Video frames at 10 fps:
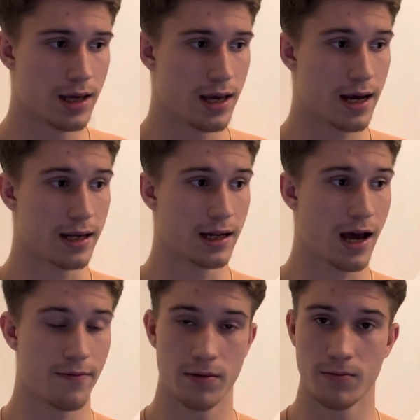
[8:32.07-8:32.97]
and
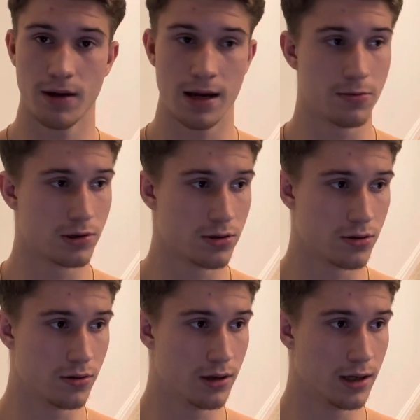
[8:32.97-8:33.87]
I've been able to
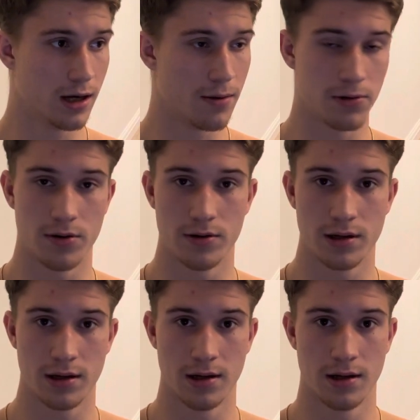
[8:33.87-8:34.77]
upload,
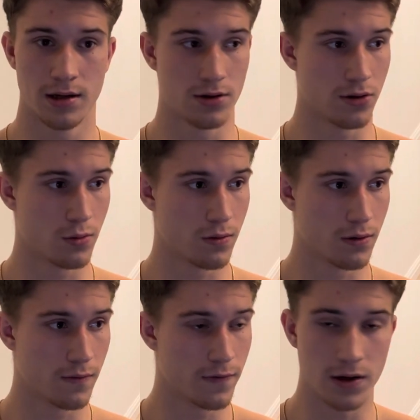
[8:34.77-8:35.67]
you know,
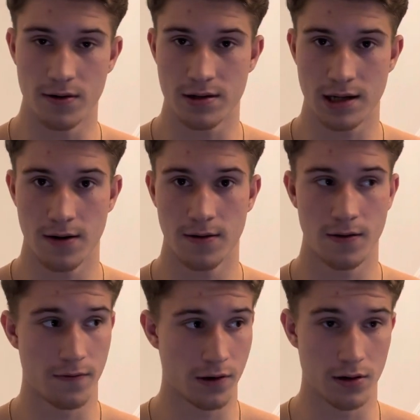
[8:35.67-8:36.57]
videos now
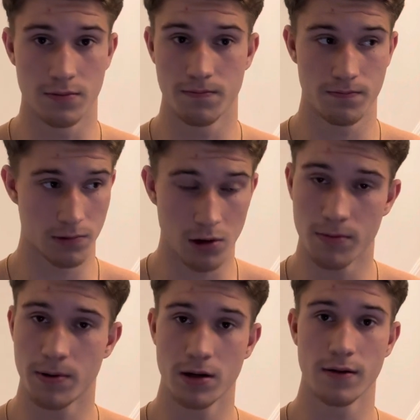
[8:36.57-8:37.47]
for a long
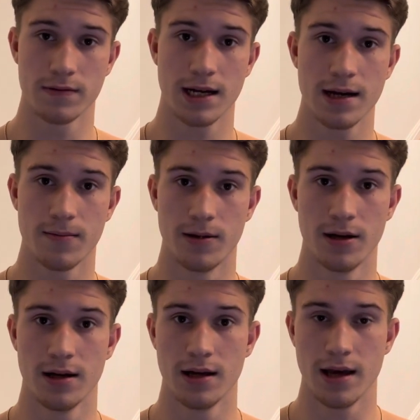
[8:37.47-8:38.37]
period of time.
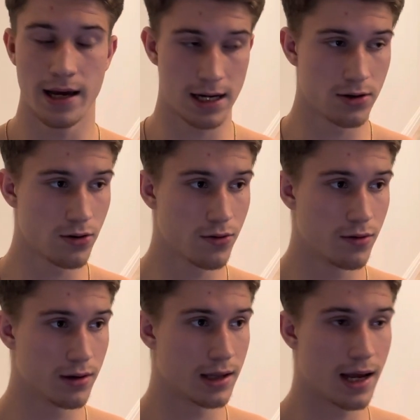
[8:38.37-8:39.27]
And I know
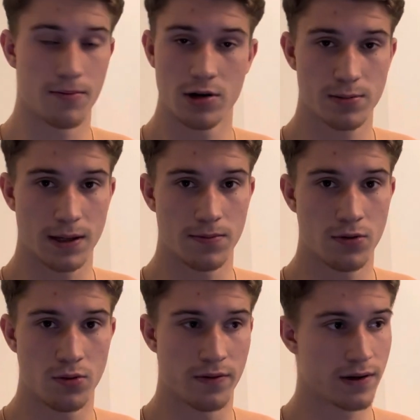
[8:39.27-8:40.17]
that most people
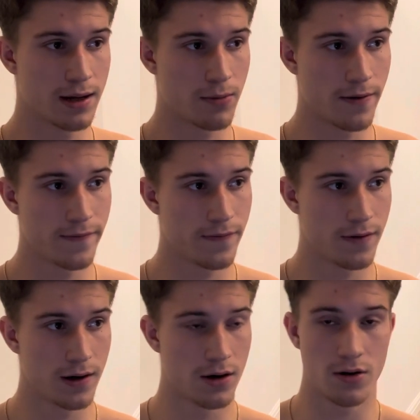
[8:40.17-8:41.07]
within a month
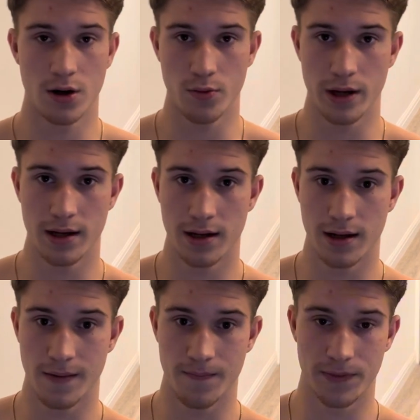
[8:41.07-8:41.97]
or a week,
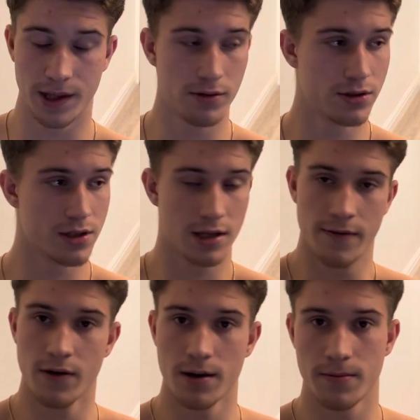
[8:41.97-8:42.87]
they'll just give
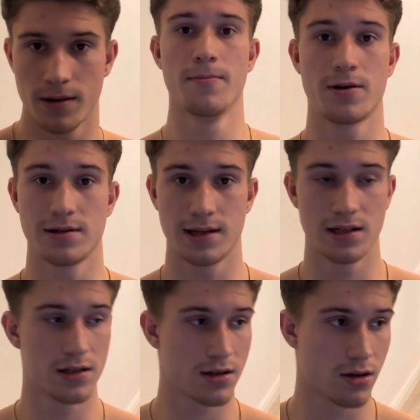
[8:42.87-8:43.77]
up because they
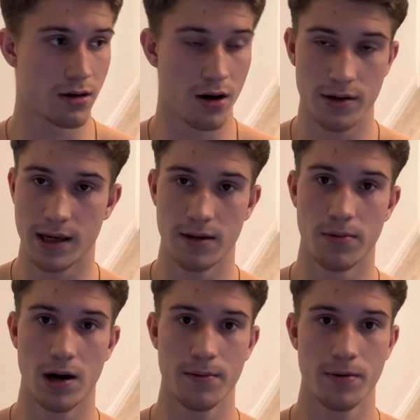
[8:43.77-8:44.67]
just can't keep
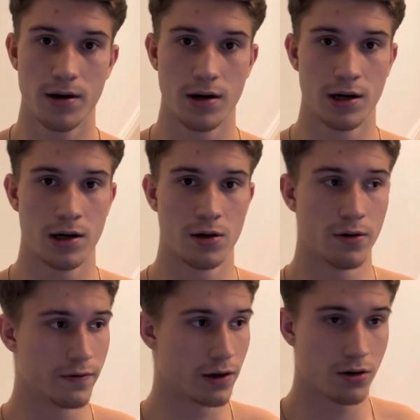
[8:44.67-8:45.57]
up with
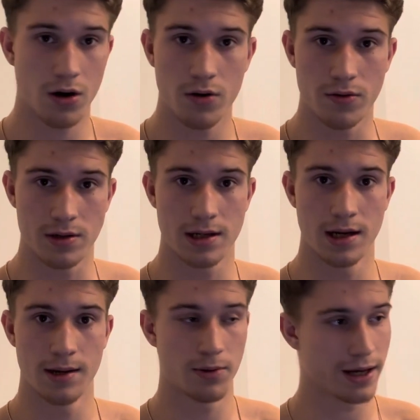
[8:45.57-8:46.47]
their goals.
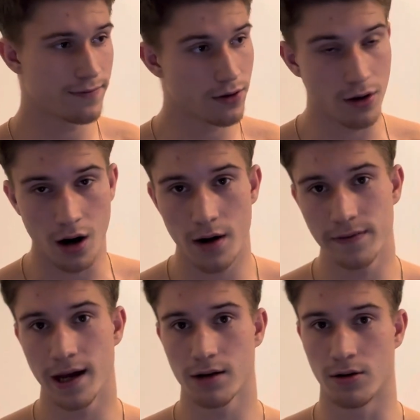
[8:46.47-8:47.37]
But if you have
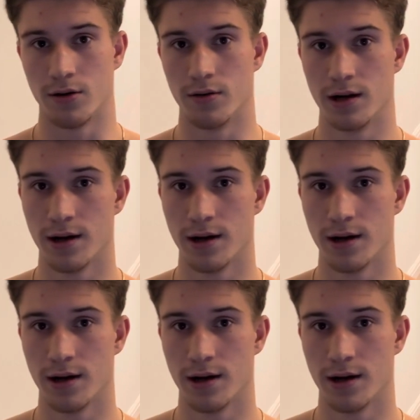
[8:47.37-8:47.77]
that goal,